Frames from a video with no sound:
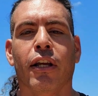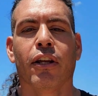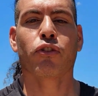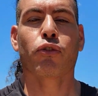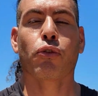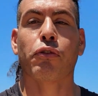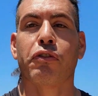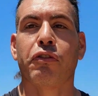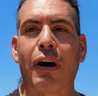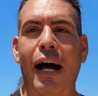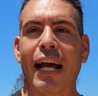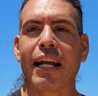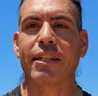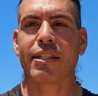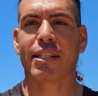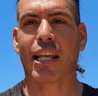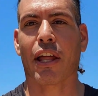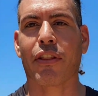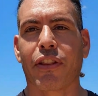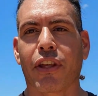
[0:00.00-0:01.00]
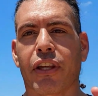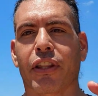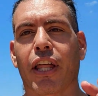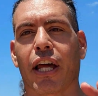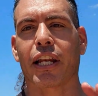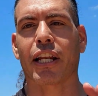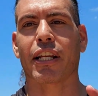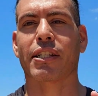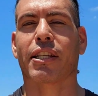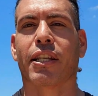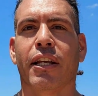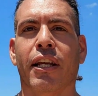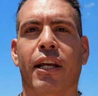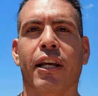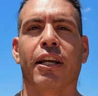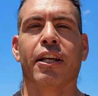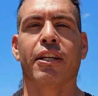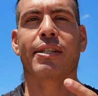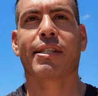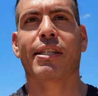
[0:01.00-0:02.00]
to find something that is
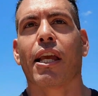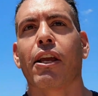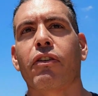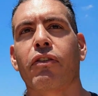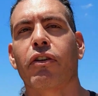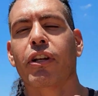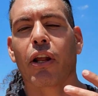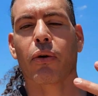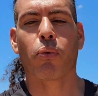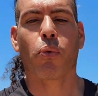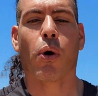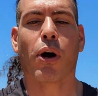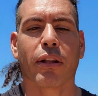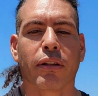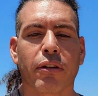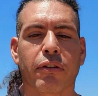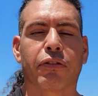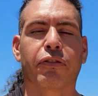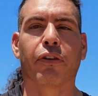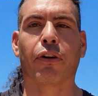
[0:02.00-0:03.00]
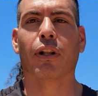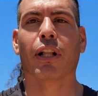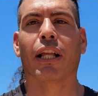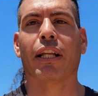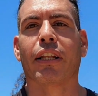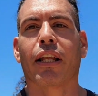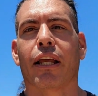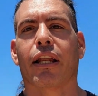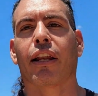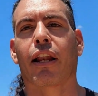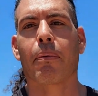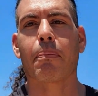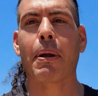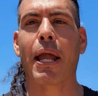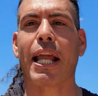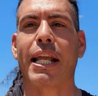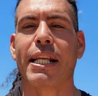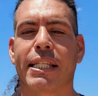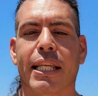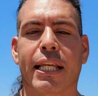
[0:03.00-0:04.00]
sacred and wonderful and
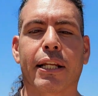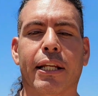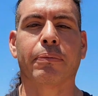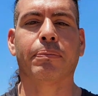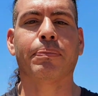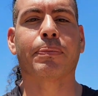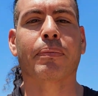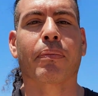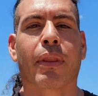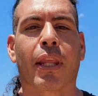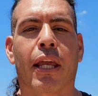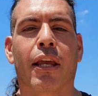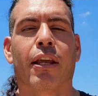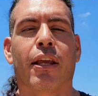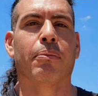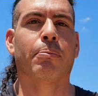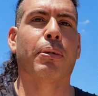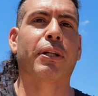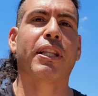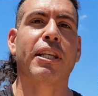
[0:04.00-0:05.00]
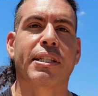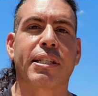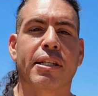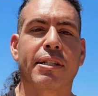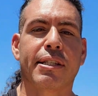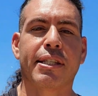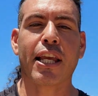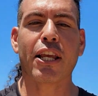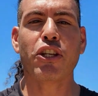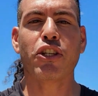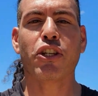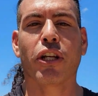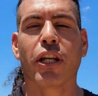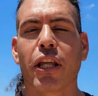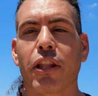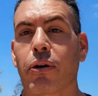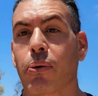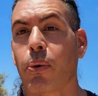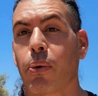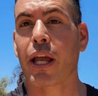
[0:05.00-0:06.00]
amazing. But the sensation
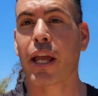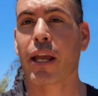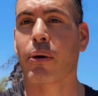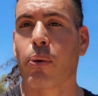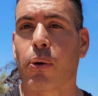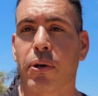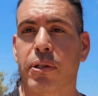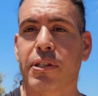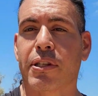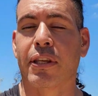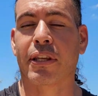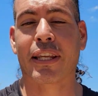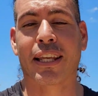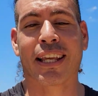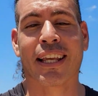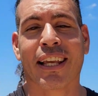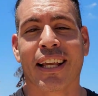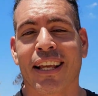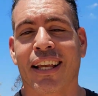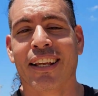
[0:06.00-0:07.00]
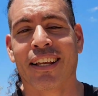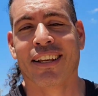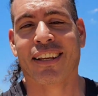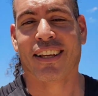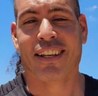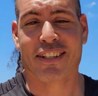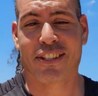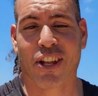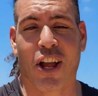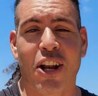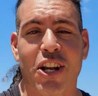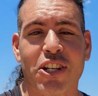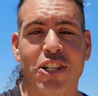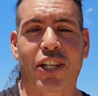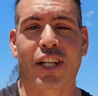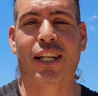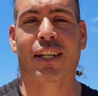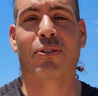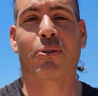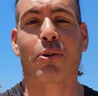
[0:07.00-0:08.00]
either way was
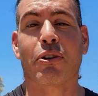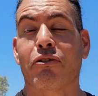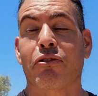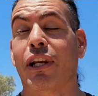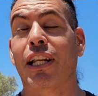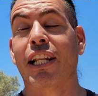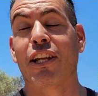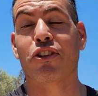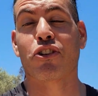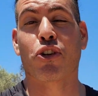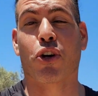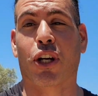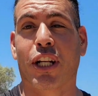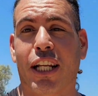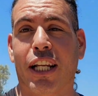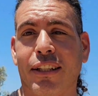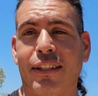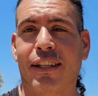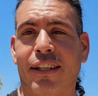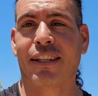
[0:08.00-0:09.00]
astonishing. We really enjoyed it.